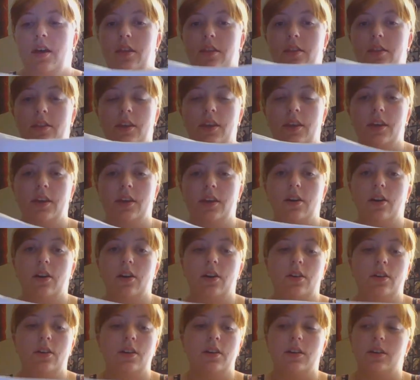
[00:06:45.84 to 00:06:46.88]
The
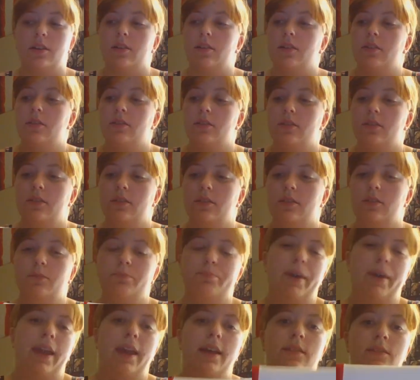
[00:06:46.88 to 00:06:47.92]

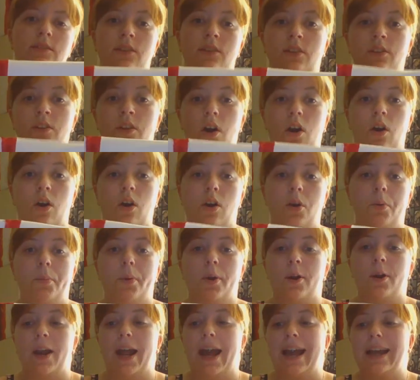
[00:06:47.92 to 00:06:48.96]
bands on the arm
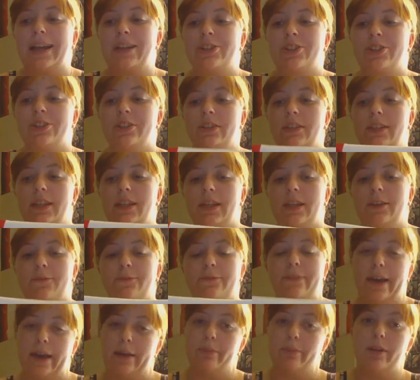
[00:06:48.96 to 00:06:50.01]
are actually
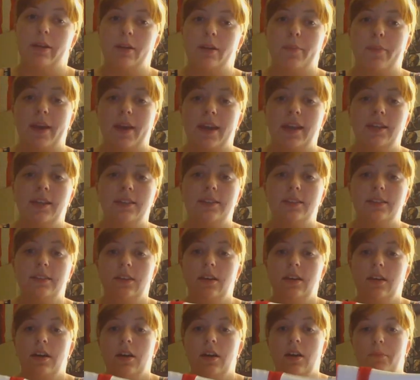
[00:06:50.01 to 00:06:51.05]
fabric paint,
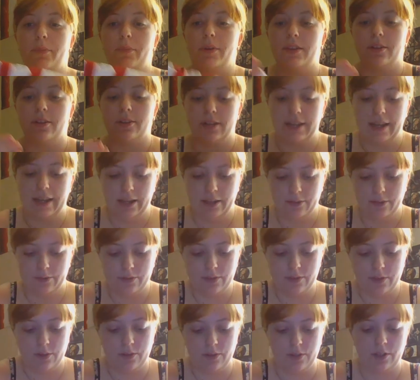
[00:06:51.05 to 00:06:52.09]
but they're kind of
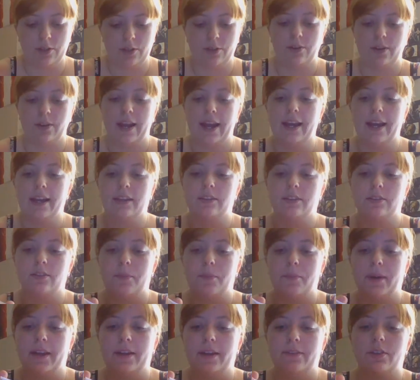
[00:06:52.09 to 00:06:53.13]
starting to crack, so I
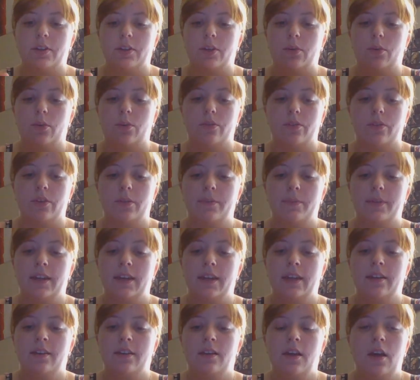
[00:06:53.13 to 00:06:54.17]
might have to go over them
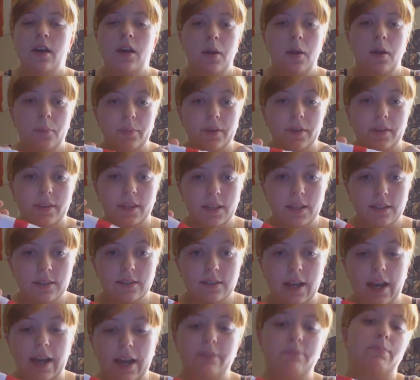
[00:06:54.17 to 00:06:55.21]
again. But these,
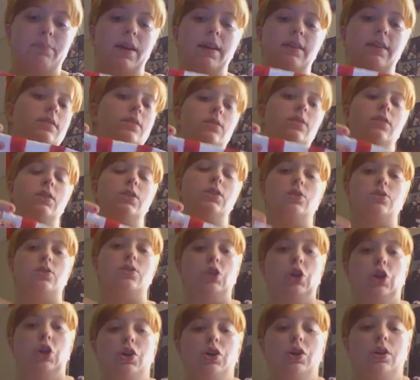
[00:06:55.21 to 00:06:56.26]
I basically just
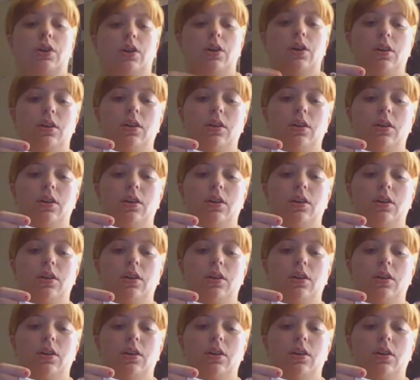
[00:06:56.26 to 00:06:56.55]
took,